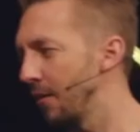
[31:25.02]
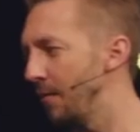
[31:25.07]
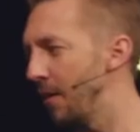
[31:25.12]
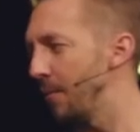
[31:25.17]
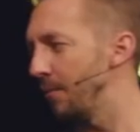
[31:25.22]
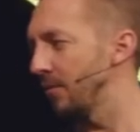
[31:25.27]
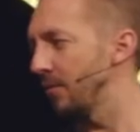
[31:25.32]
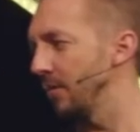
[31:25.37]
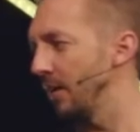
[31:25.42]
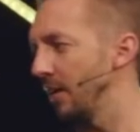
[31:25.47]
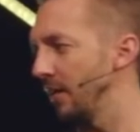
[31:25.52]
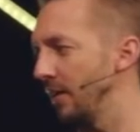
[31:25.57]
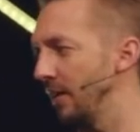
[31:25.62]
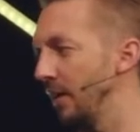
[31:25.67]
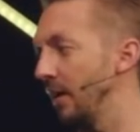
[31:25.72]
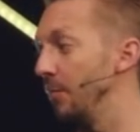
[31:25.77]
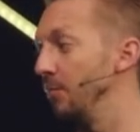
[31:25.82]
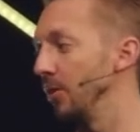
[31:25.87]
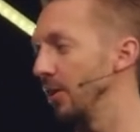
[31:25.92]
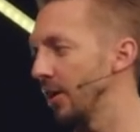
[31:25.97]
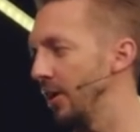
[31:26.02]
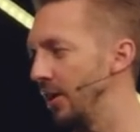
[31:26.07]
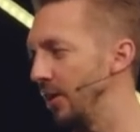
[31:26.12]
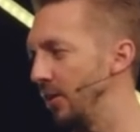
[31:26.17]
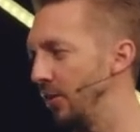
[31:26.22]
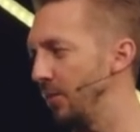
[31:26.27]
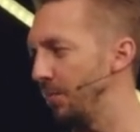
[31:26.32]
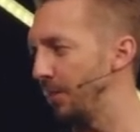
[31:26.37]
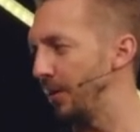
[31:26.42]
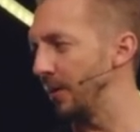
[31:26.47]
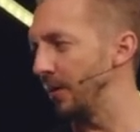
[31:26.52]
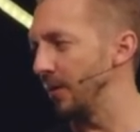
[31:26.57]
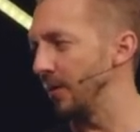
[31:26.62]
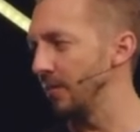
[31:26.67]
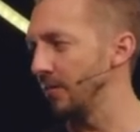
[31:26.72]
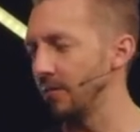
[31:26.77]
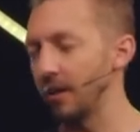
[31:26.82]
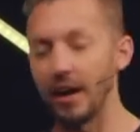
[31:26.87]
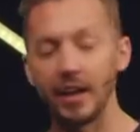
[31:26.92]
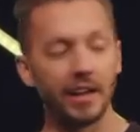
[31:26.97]
Commandments lately? I'm looking at you, Peter,
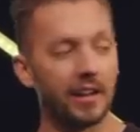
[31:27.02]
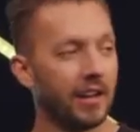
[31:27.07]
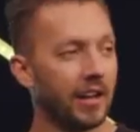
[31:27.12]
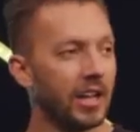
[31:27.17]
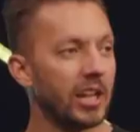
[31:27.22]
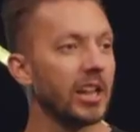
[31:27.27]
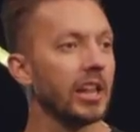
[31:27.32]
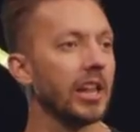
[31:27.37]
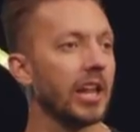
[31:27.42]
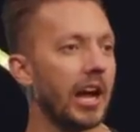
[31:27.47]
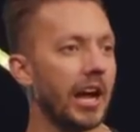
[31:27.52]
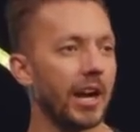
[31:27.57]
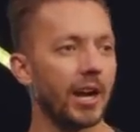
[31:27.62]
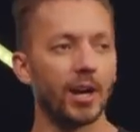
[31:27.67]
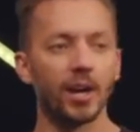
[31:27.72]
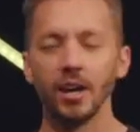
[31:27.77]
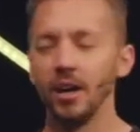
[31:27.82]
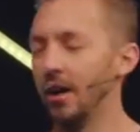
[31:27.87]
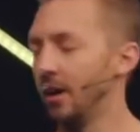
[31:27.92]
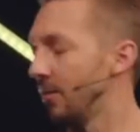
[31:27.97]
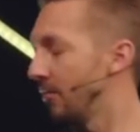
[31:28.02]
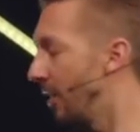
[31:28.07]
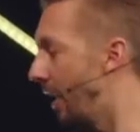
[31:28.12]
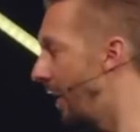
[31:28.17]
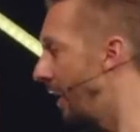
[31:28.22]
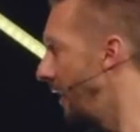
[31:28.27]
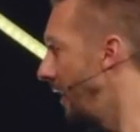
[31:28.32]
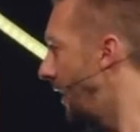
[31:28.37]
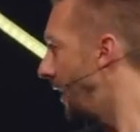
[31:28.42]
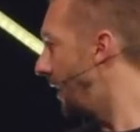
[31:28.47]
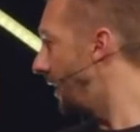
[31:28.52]
right? Liar, right?